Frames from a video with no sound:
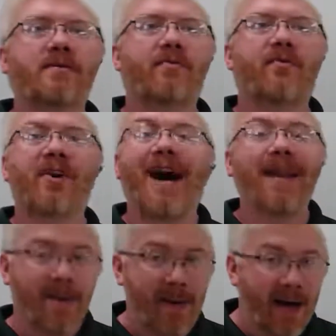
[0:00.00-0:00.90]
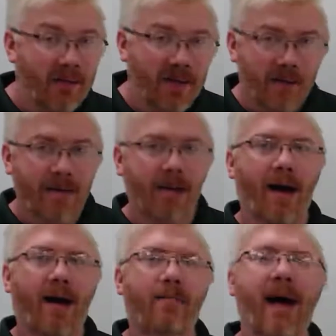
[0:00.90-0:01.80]
forgotten about
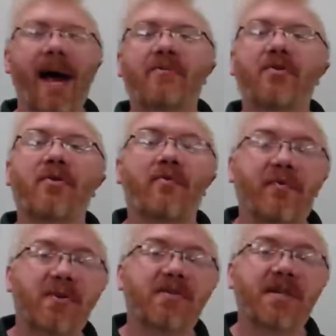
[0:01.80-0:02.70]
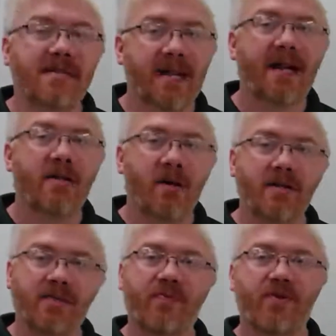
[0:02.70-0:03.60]
after the first and second
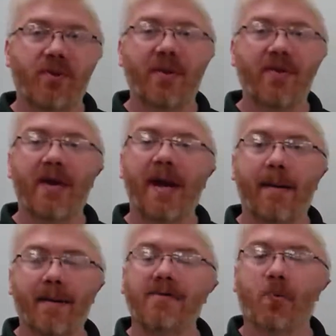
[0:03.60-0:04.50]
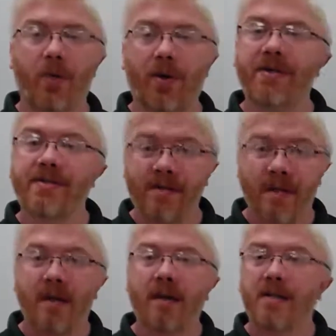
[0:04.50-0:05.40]
laws of thermodynamics were
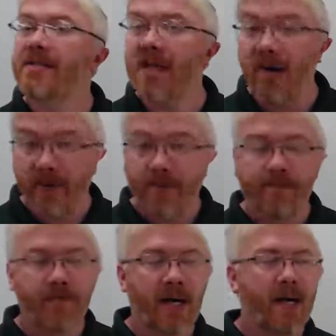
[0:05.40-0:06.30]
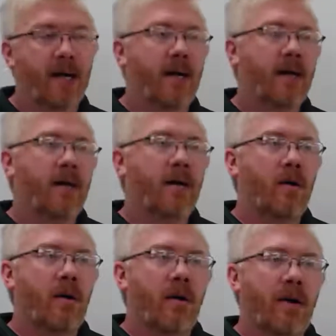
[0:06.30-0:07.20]
discovered
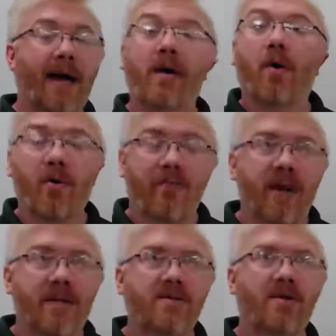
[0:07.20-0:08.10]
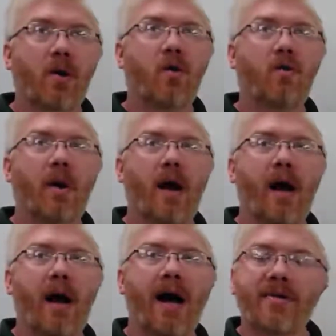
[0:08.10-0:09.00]
and codified. So
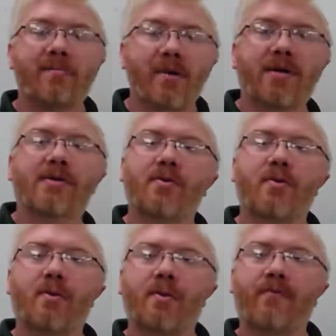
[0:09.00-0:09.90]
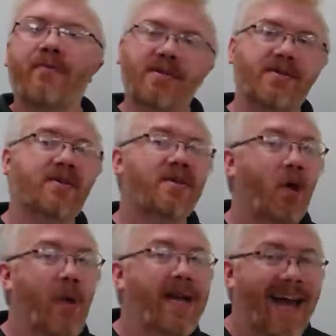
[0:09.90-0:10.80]
on the books, physicists
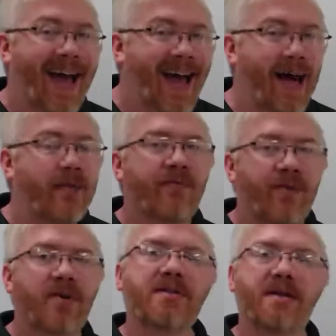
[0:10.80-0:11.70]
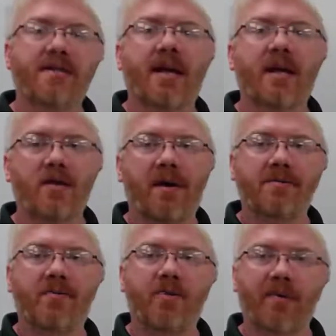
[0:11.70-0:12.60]
already had the first and second laws
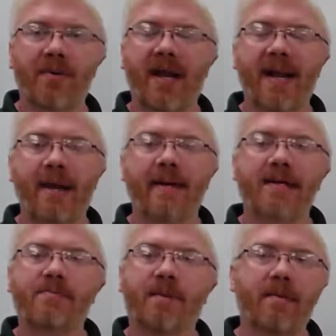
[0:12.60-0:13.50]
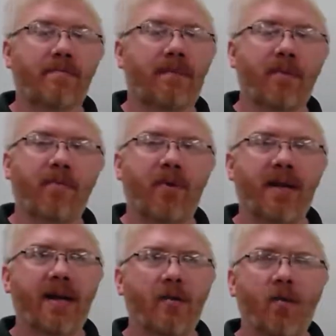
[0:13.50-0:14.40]
of thermodynamics, but people
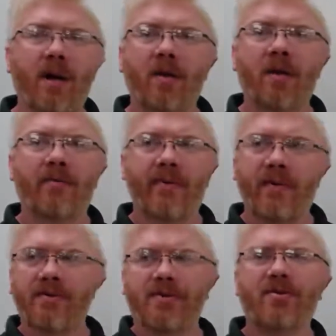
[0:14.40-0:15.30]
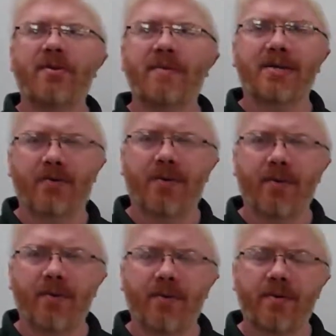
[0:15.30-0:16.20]
pointed out, well, for those two to be
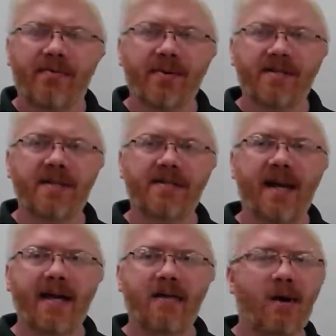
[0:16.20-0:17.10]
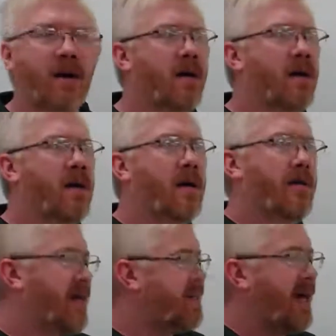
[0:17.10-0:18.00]
true, the first and the second law,
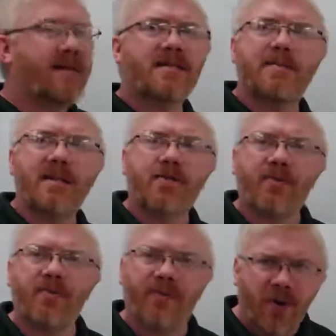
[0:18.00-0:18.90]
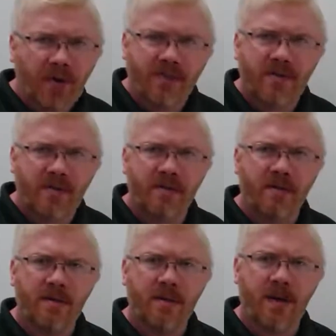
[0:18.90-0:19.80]
this has to be true first.
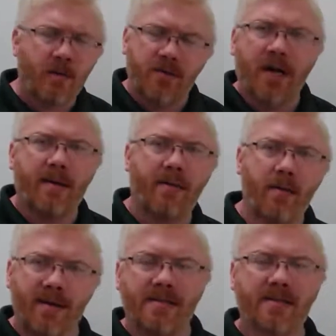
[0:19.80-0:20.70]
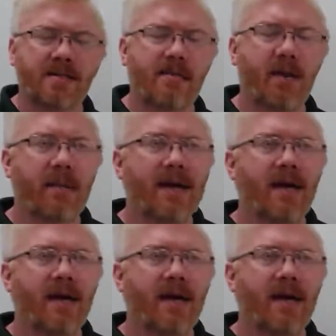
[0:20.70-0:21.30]
And we'll talk about what this is in a moment.